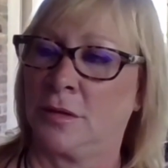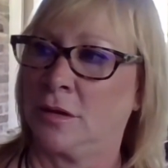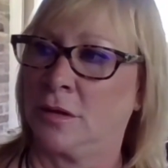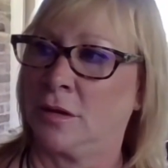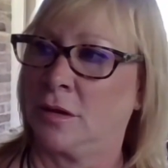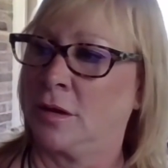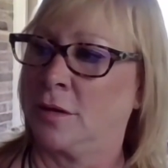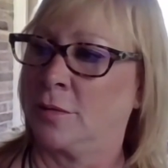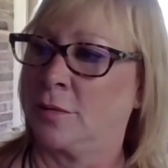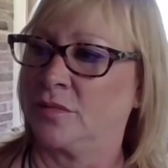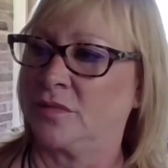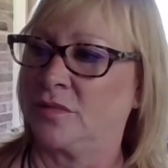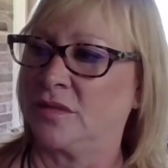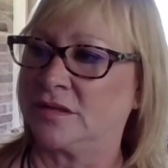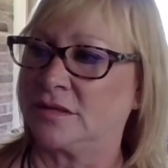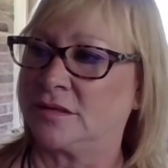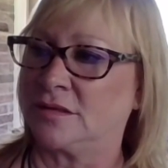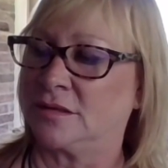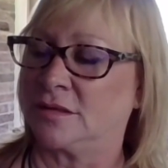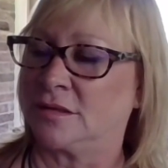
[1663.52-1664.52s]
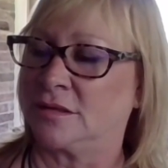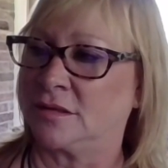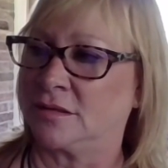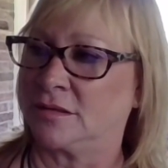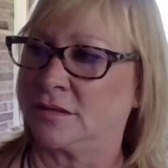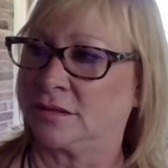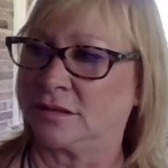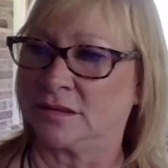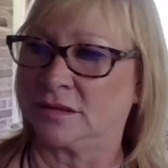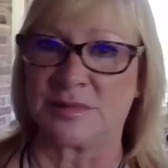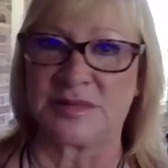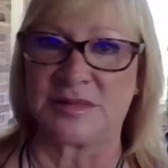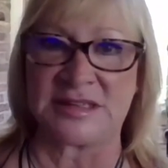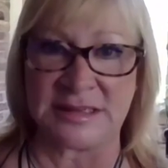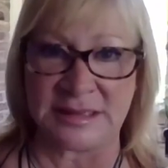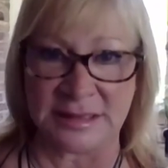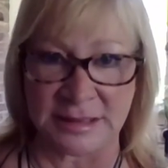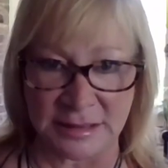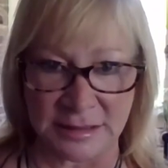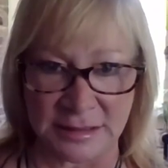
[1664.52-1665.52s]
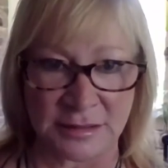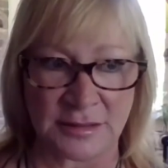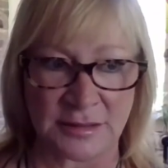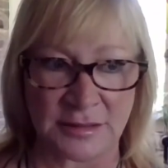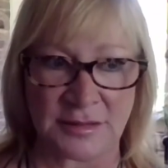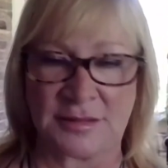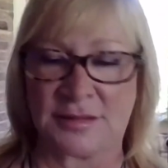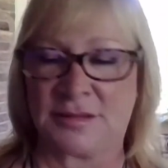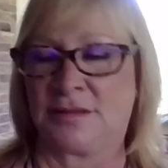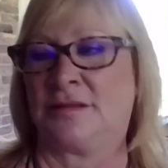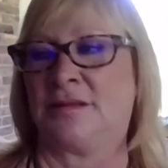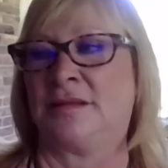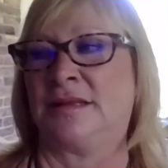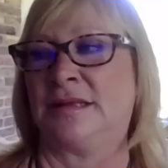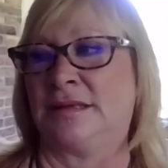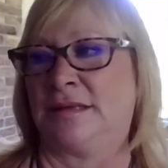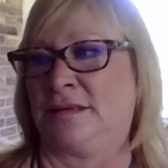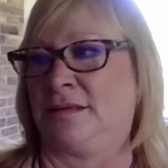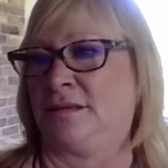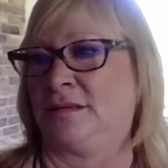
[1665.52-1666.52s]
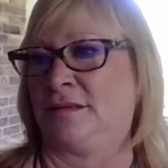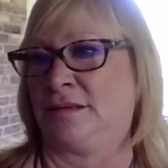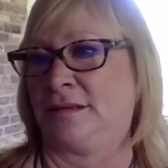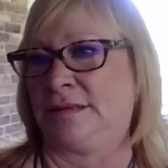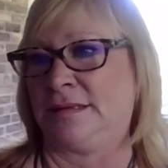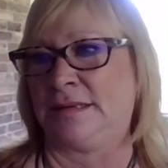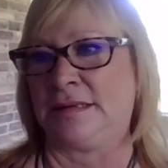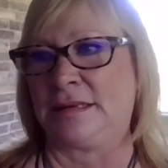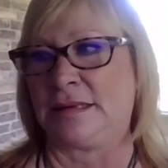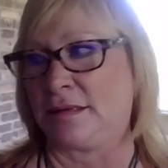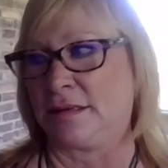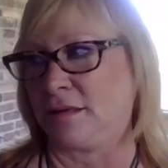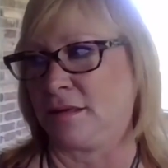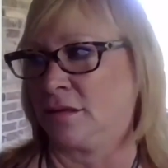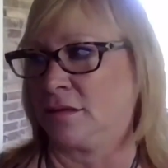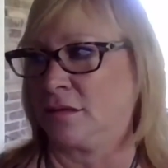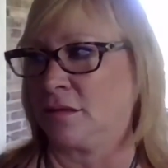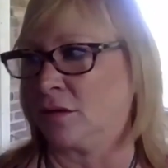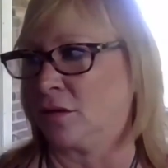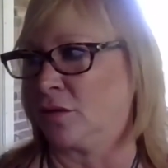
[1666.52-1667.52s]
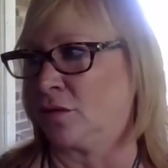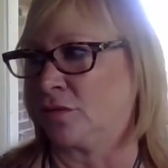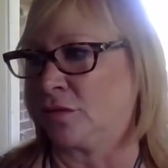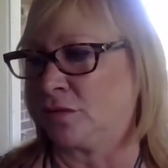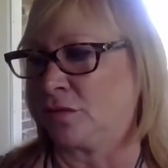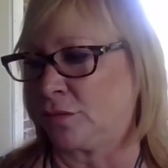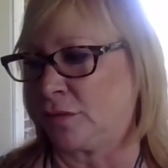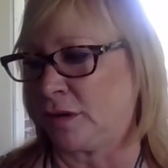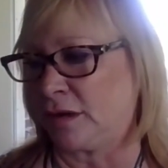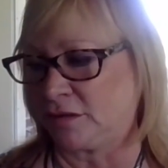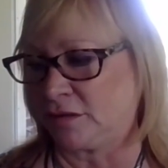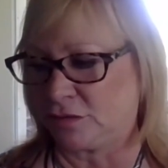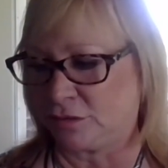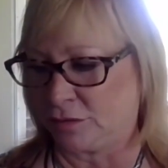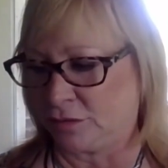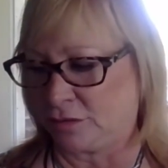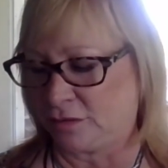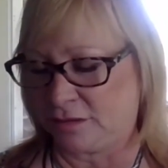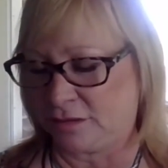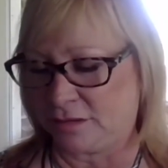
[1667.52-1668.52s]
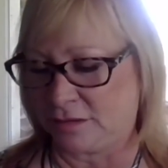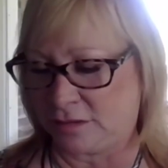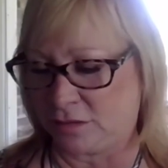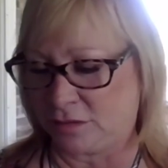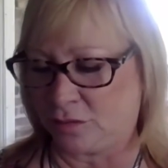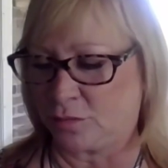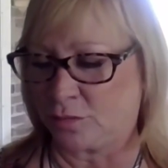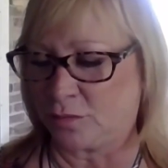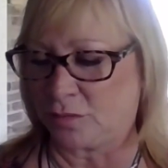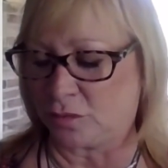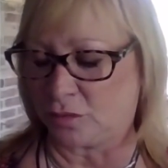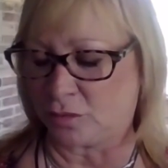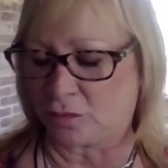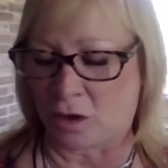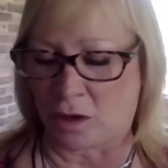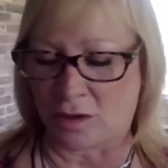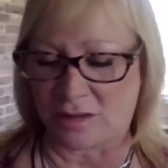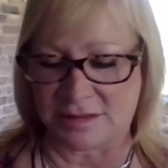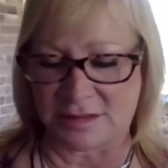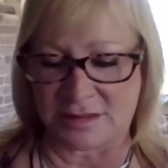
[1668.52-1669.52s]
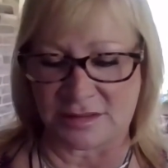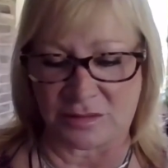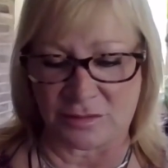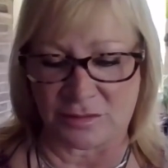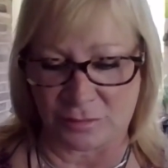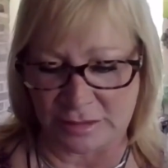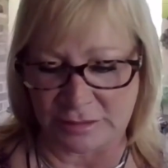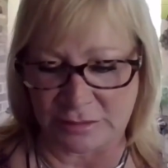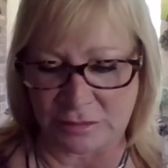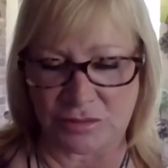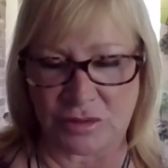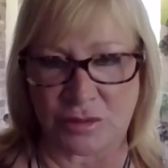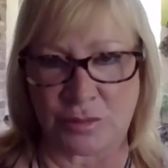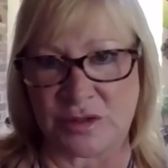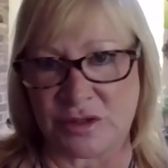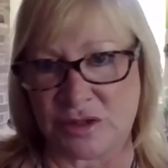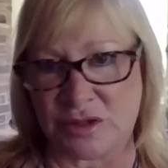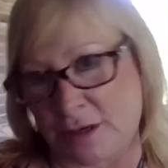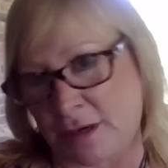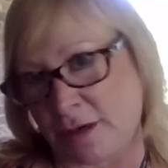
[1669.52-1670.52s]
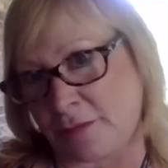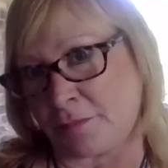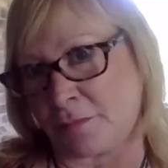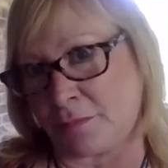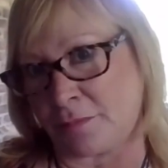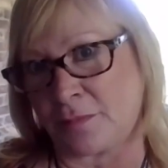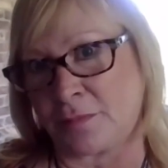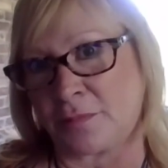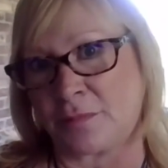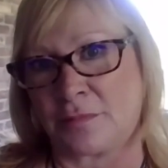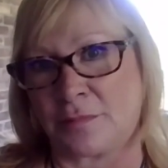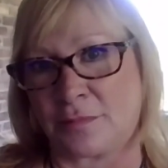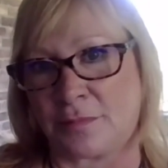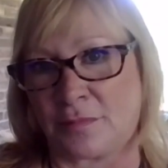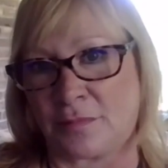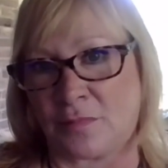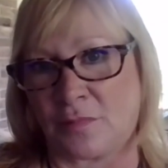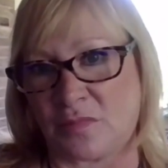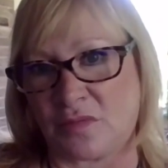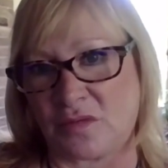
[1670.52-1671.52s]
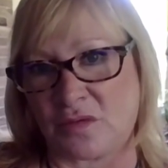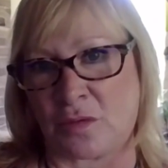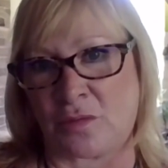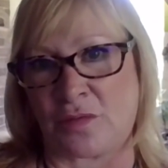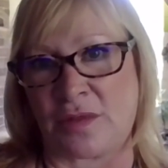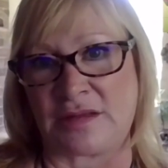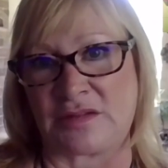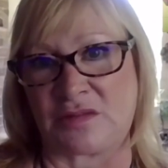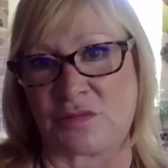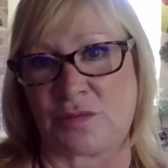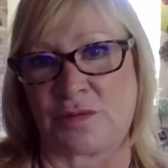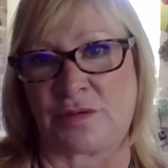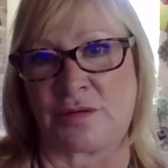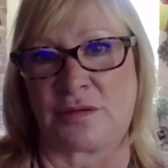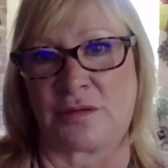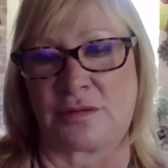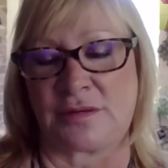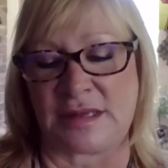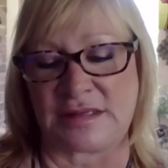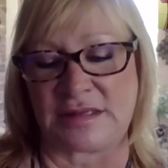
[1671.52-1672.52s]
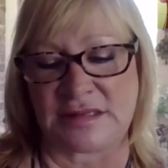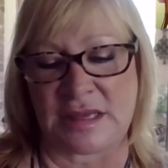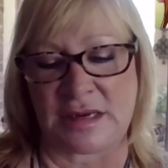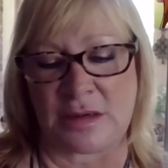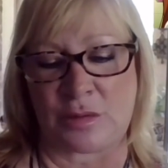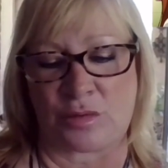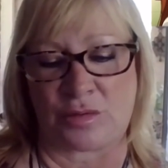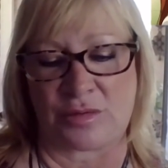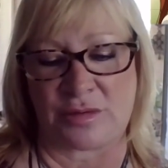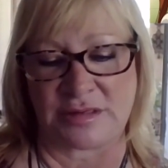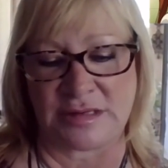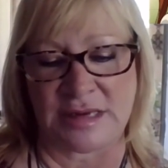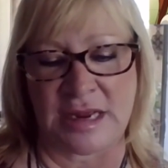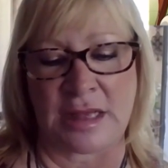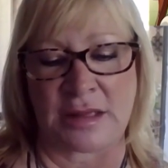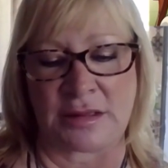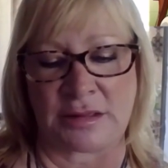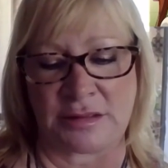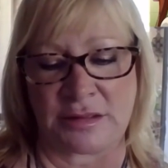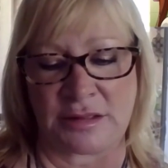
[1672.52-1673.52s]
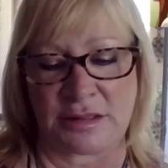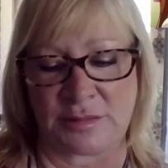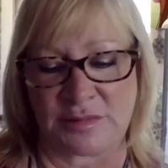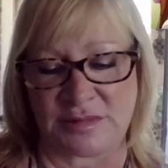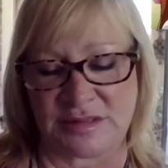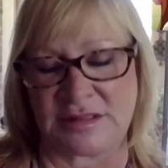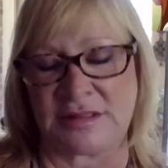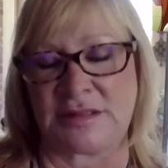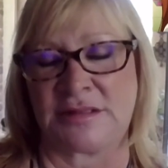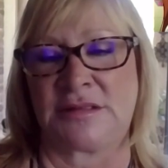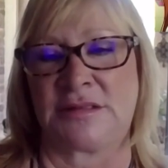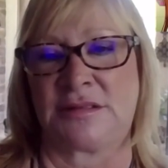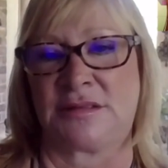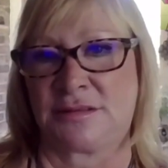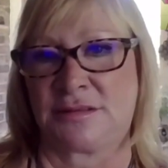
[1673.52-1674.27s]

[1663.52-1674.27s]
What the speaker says: lip syncing, then the director, you're costing the director too much time. So that's kind of where the talent comes in.